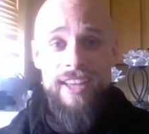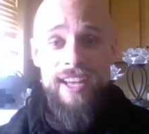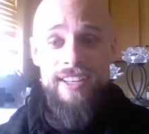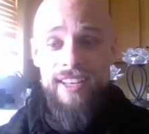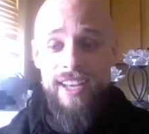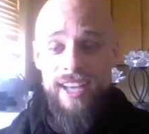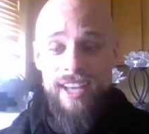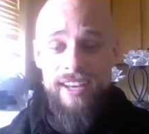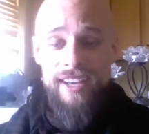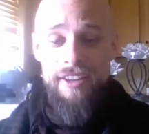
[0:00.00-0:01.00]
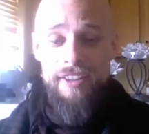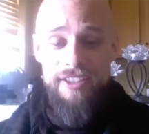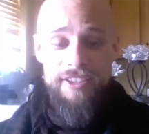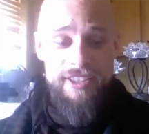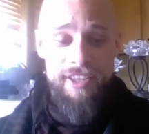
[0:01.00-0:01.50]
that. And the
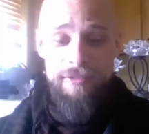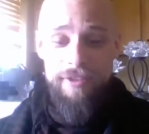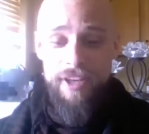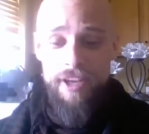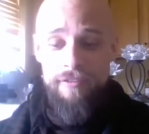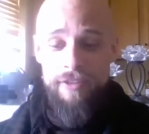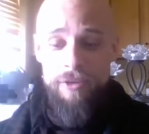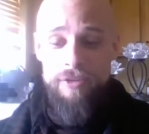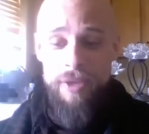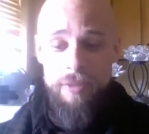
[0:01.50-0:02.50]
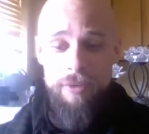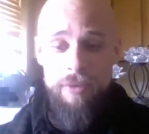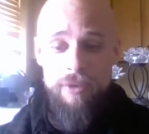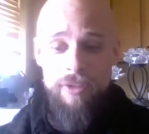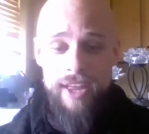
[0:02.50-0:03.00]
suffering of those
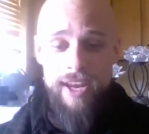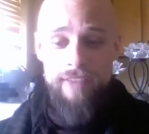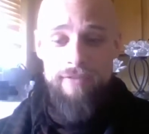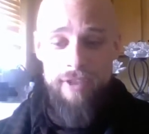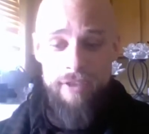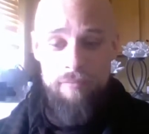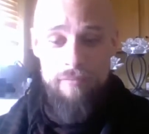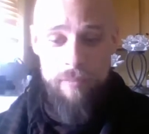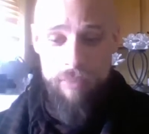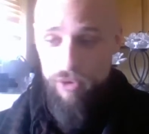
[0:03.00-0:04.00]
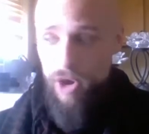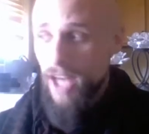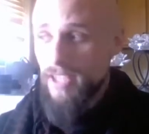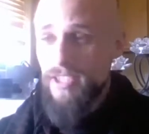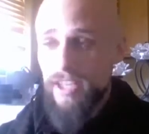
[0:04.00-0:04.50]
people that have
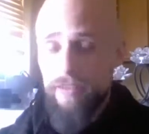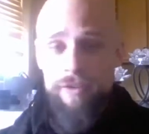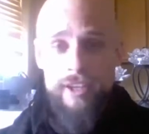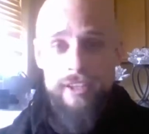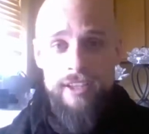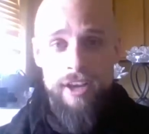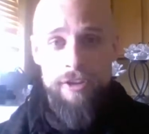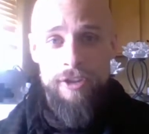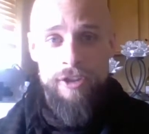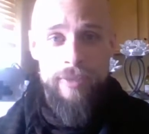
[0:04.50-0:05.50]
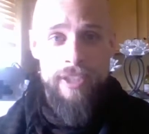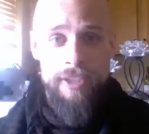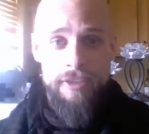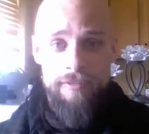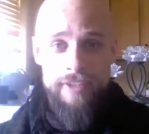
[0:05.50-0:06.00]
brought suffering to others
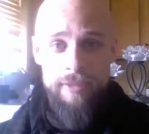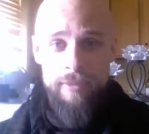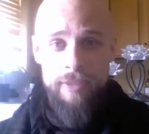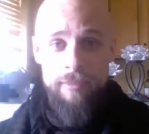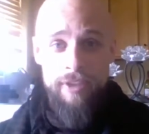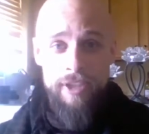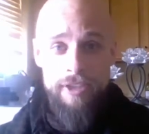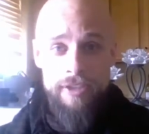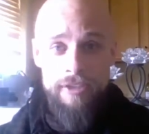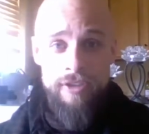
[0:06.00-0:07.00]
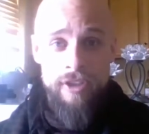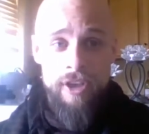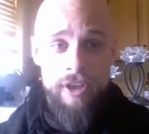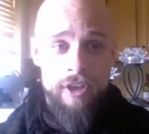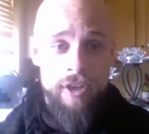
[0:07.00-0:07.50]
because of these
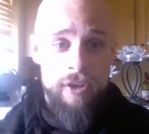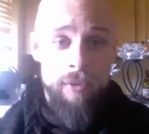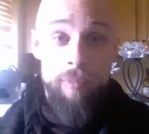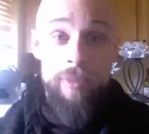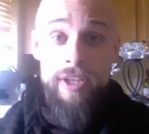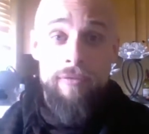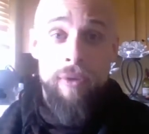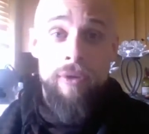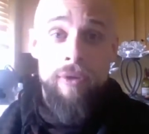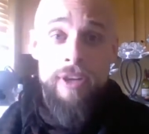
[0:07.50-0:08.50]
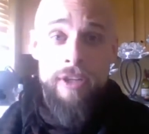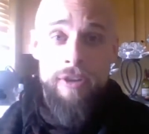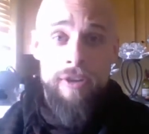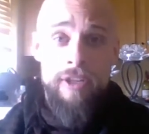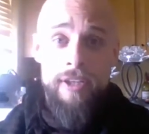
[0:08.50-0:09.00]
manipulations will be for
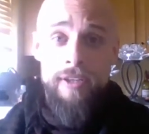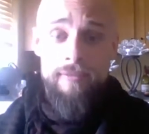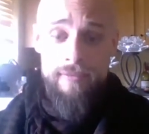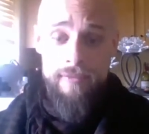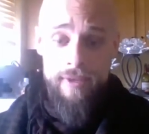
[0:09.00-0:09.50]
eternity.